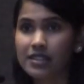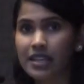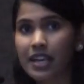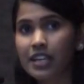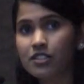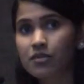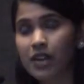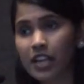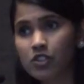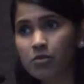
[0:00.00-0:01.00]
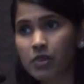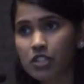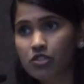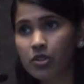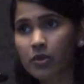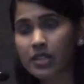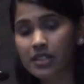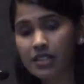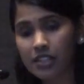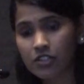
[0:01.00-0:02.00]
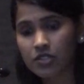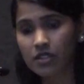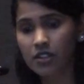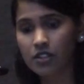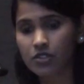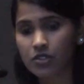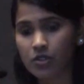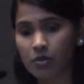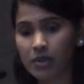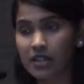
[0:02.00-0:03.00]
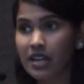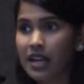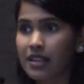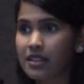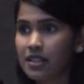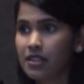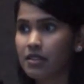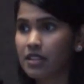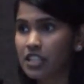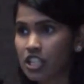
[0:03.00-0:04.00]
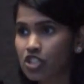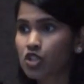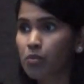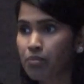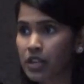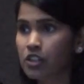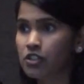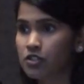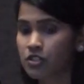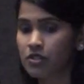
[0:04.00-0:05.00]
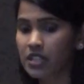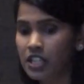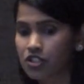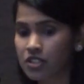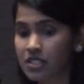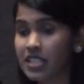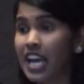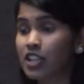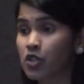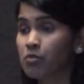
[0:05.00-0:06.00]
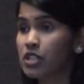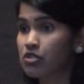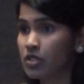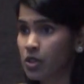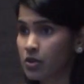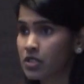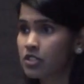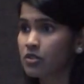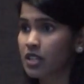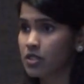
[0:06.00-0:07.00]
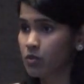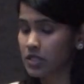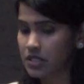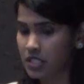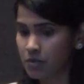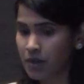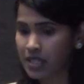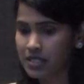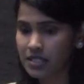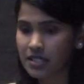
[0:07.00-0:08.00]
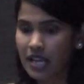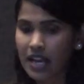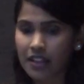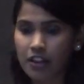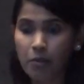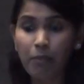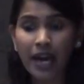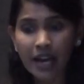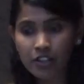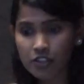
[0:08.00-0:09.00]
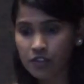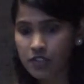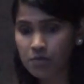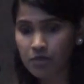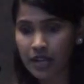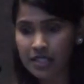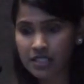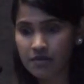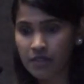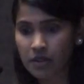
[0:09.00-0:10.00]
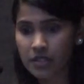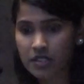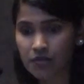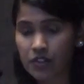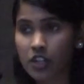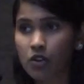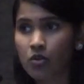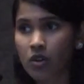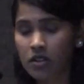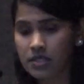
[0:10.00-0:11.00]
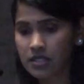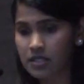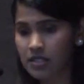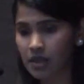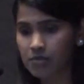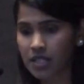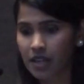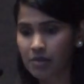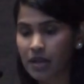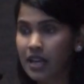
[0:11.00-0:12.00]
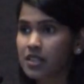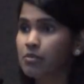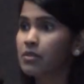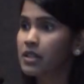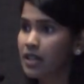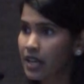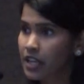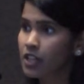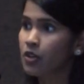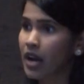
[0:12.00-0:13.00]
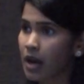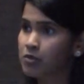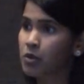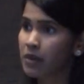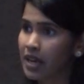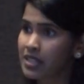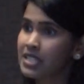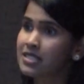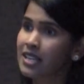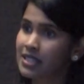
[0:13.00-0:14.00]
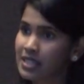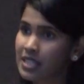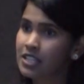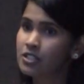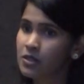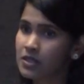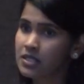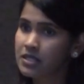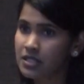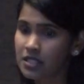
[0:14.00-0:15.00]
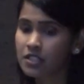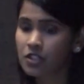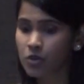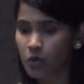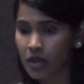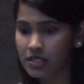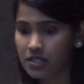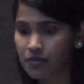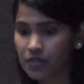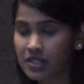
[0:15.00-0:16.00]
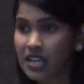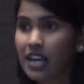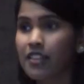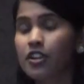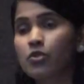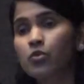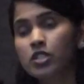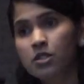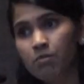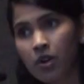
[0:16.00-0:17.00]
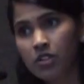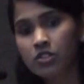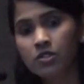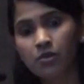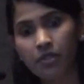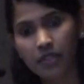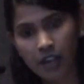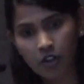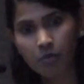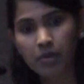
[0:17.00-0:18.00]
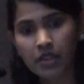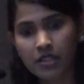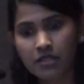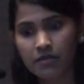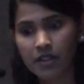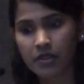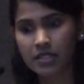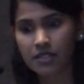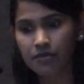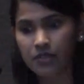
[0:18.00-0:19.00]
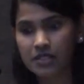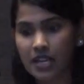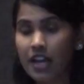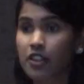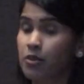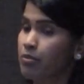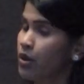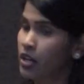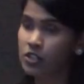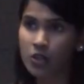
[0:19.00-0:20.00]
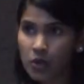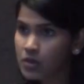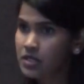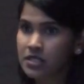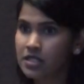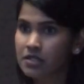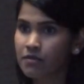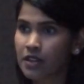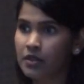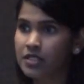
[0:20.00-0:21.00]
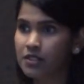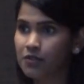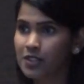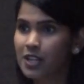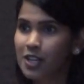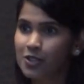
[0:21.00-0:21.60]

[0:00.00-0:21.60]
In the case of endometrioid and clear cell carcinoma, the initial precursor lesion is endometriosis, or that's what's suspected. Their pattern of spread is very different across the subtype. The molecular abnormalities that lead to the disease are quite different. Their response to therapy is very different. Their prognosis is very different.